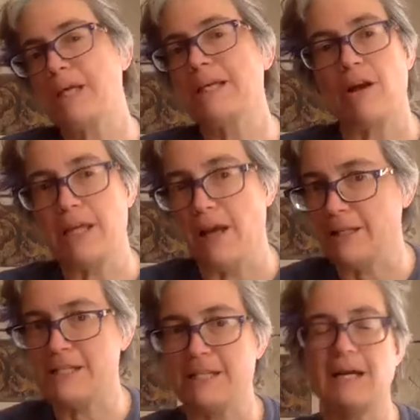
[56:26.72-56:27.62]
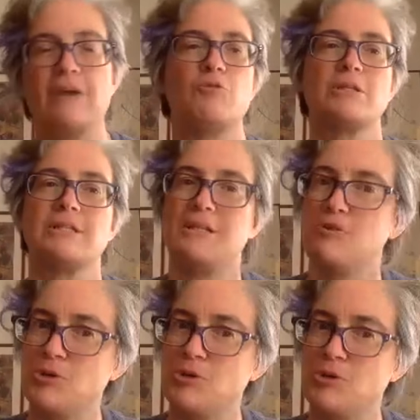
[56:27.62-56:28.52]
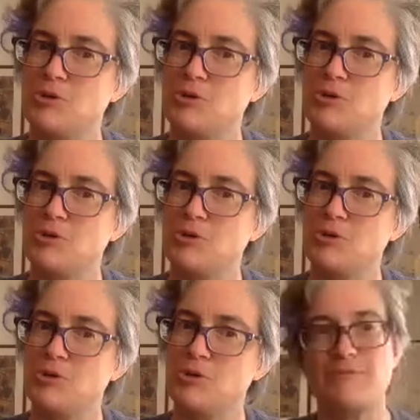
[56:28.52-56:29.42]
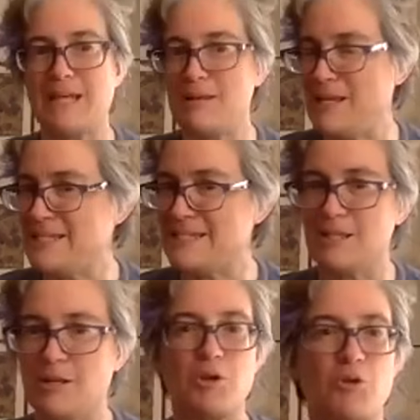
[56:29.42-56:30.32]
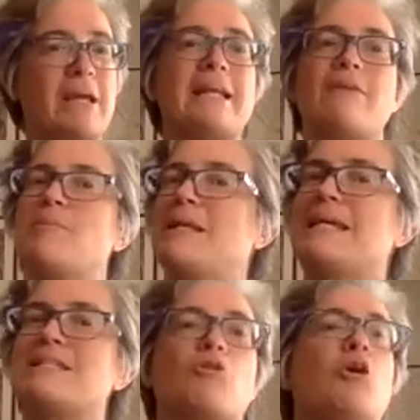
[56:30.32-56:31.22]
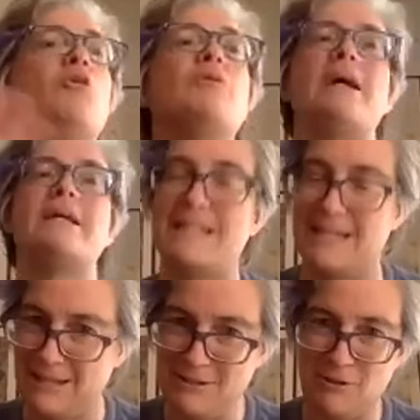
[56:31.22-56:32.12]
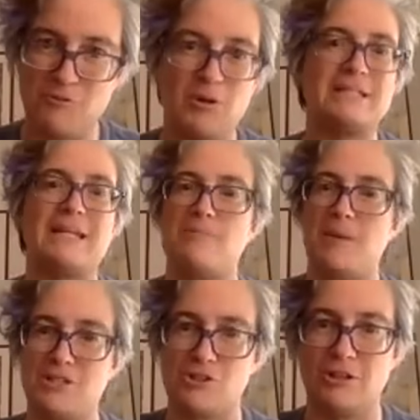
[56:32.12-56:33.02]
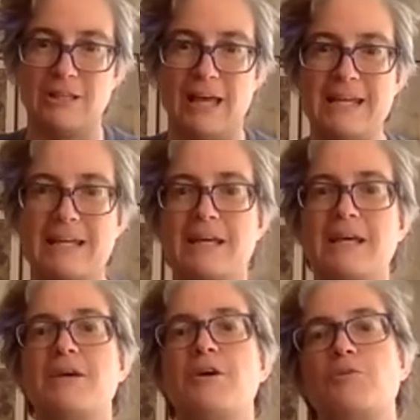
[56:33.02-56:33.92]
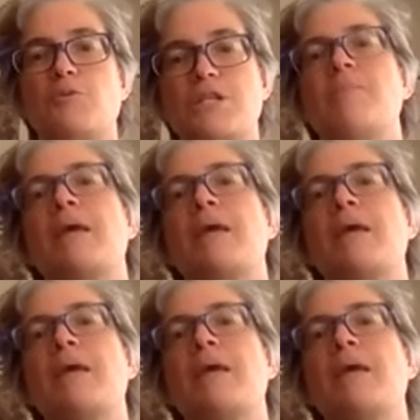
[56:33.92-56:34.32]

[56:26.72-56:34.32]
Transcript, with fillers: archaeology. I've worked on numerous different kinds of databases that have been created. Everybody has their own idea of what a database should look like, which can make it